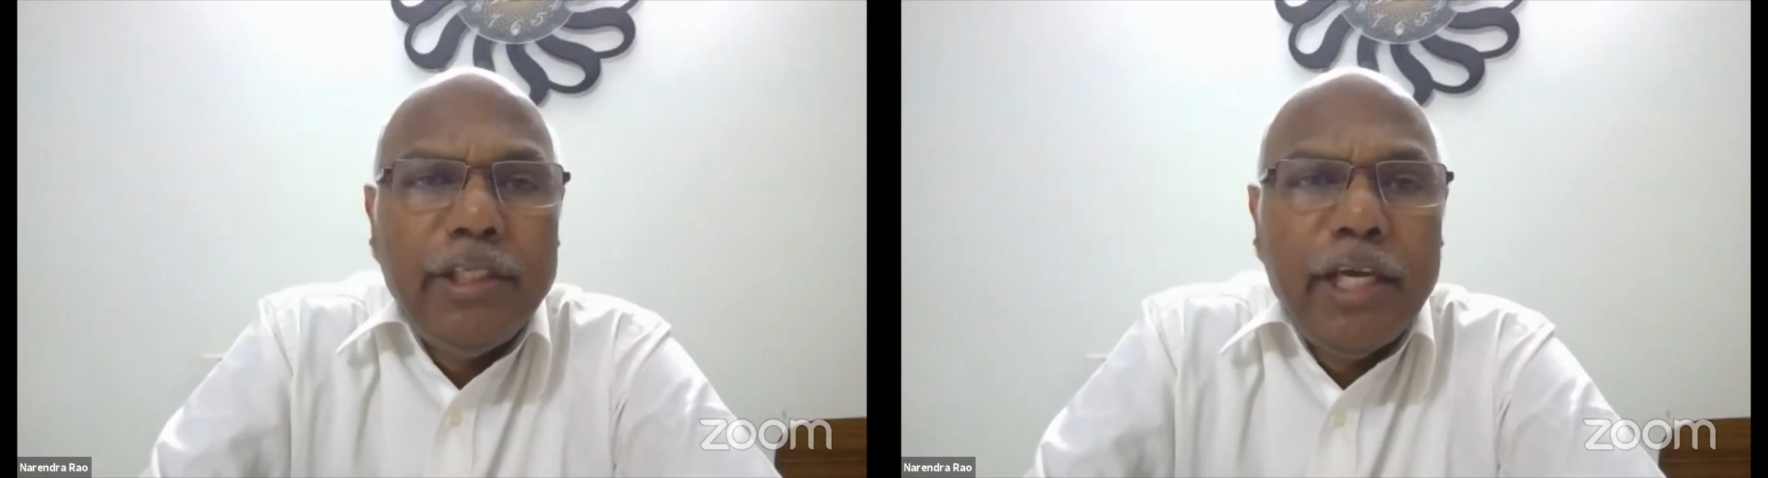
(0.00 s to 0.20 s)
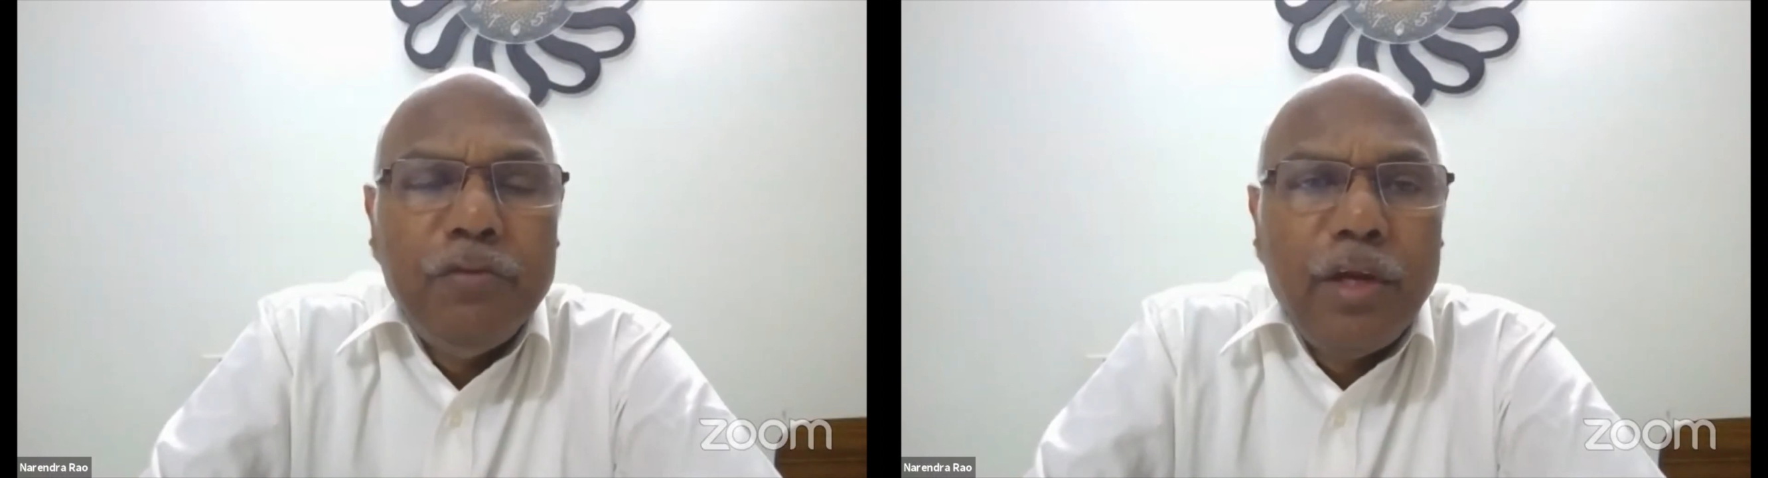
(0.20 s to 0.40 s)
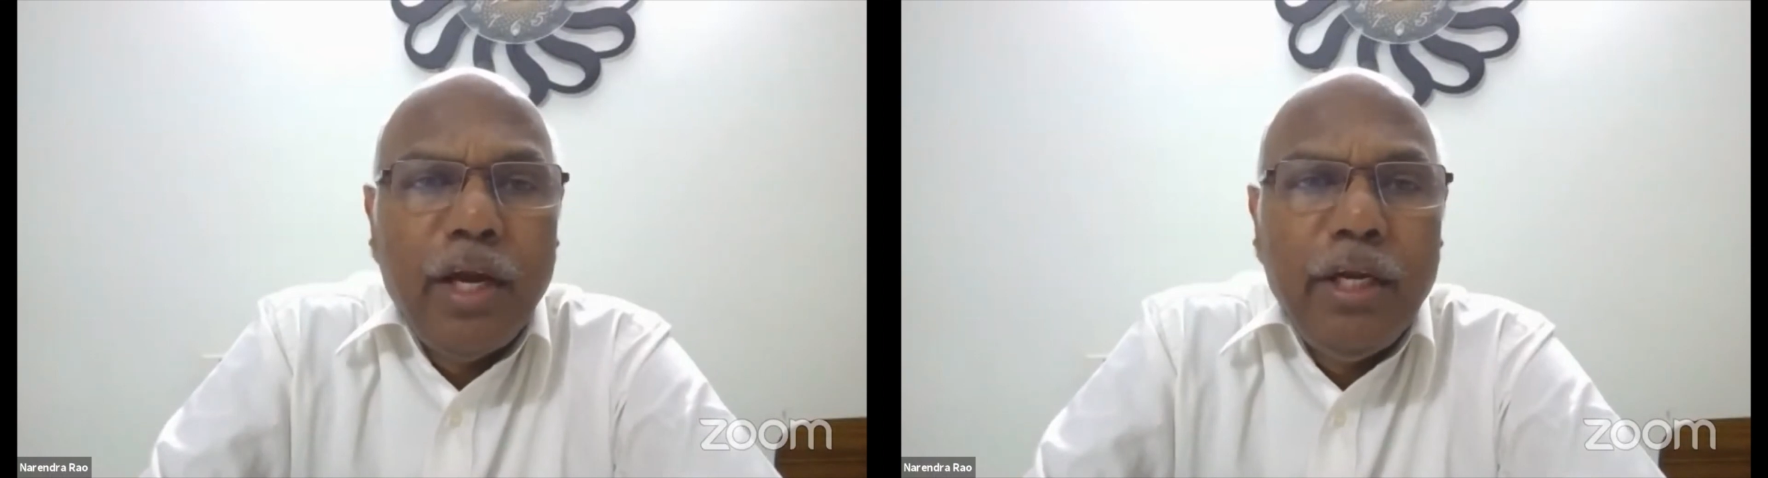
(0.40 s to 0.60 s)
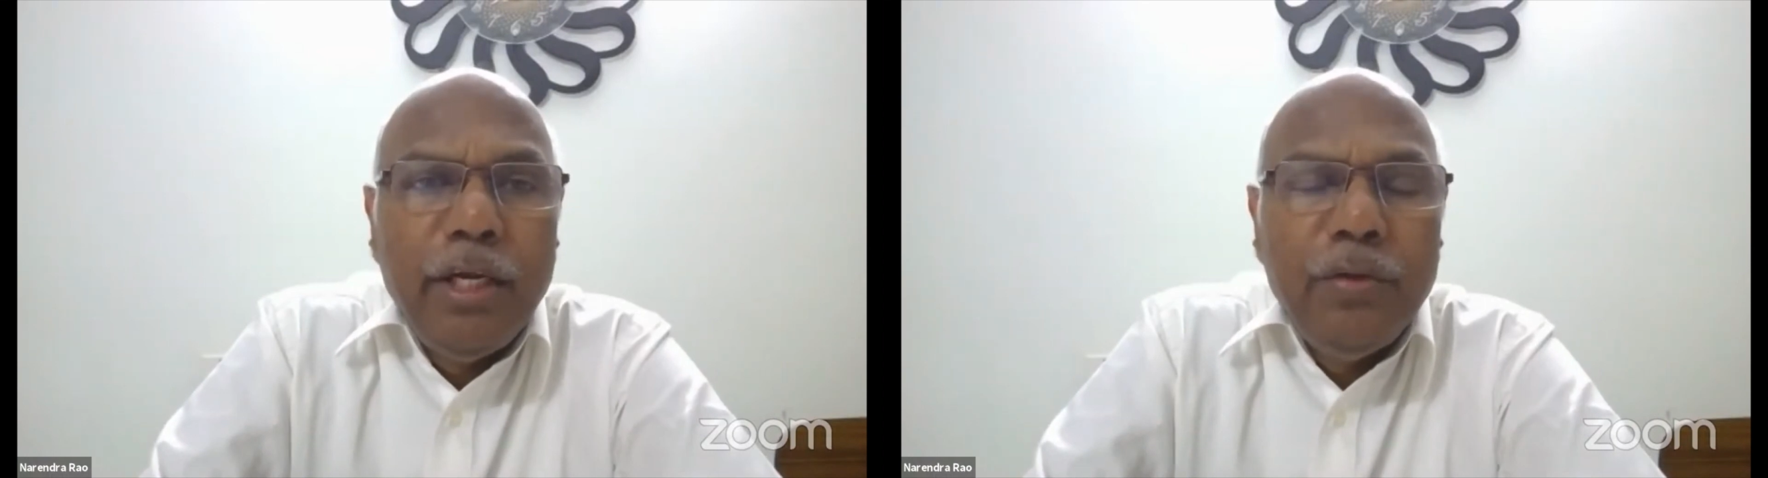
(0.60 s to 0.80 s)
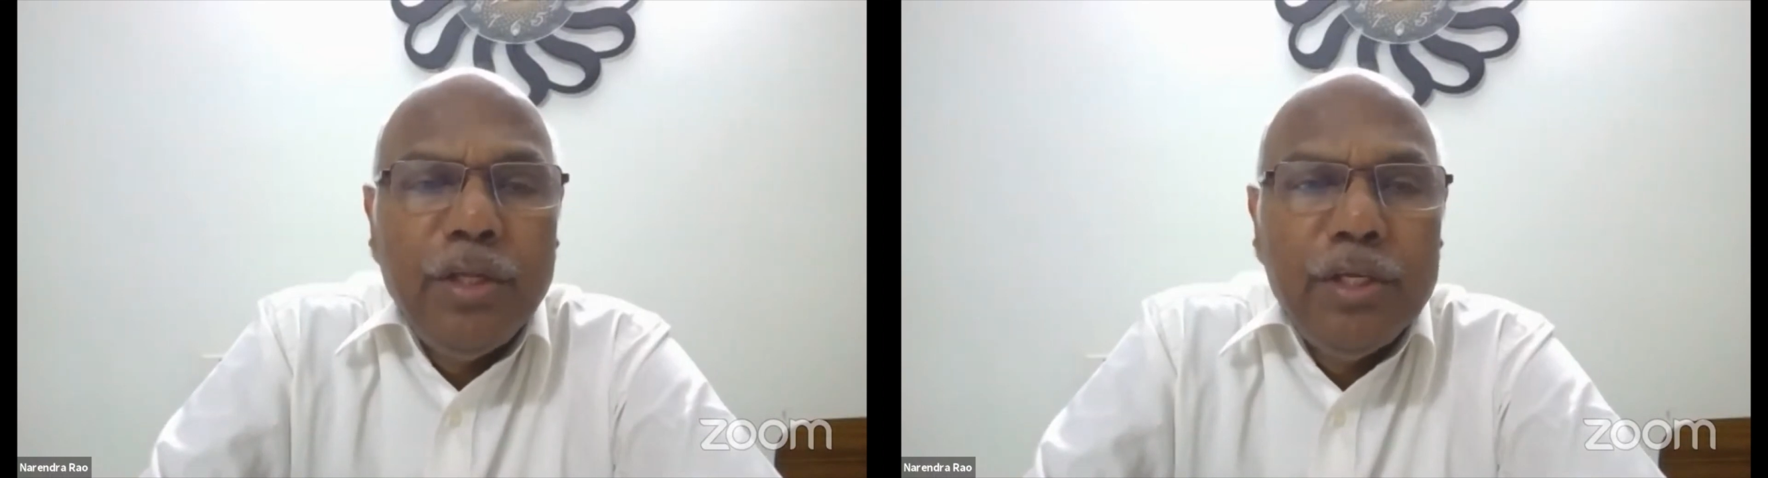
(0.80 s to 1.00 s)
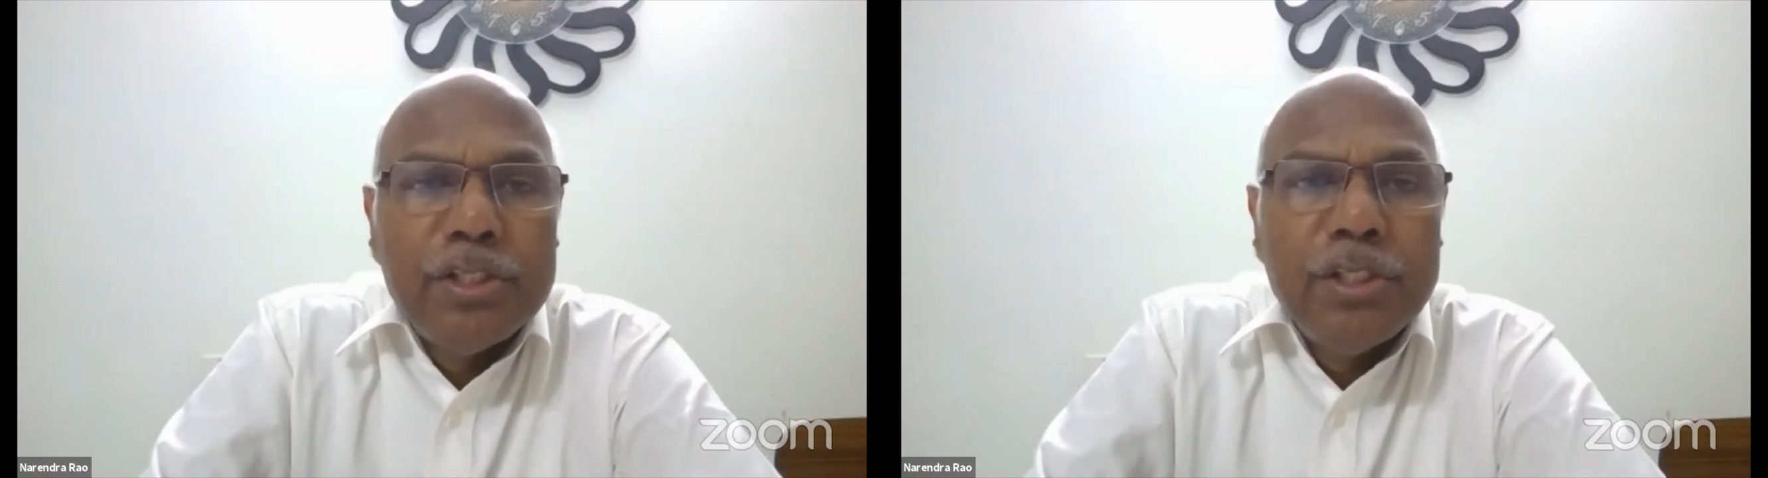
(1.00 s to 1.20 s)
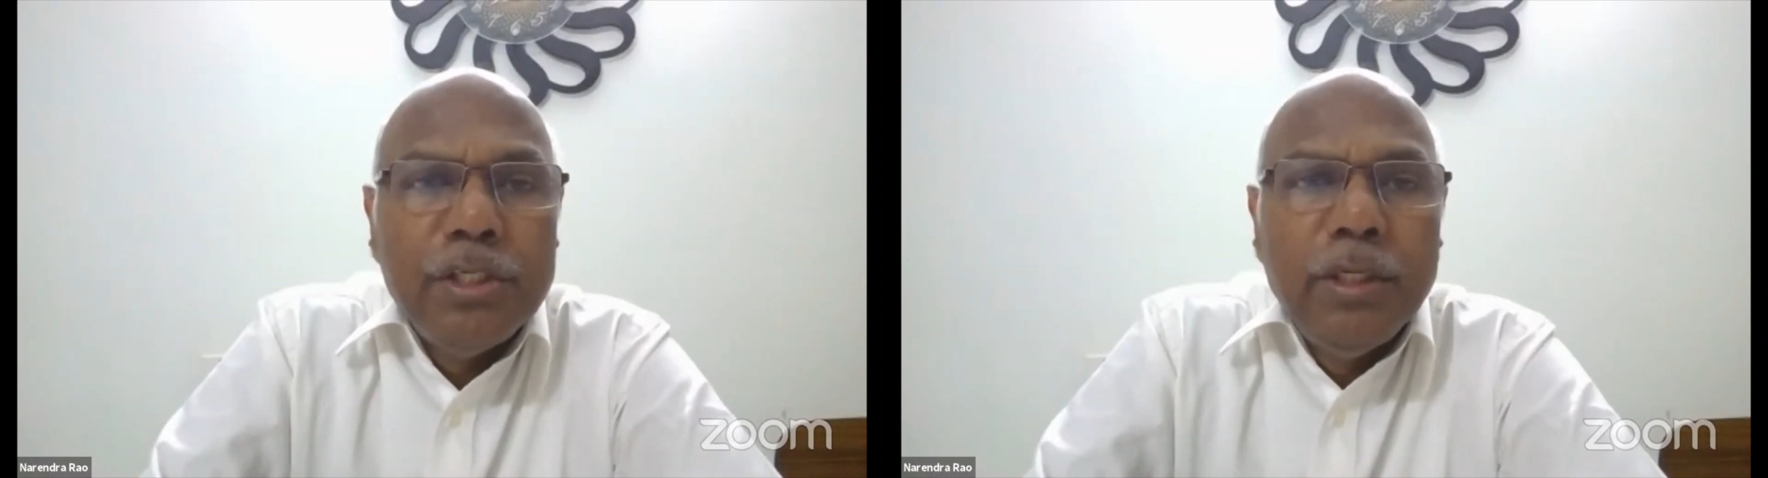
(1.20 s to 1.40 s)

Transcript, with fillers: as we continue in these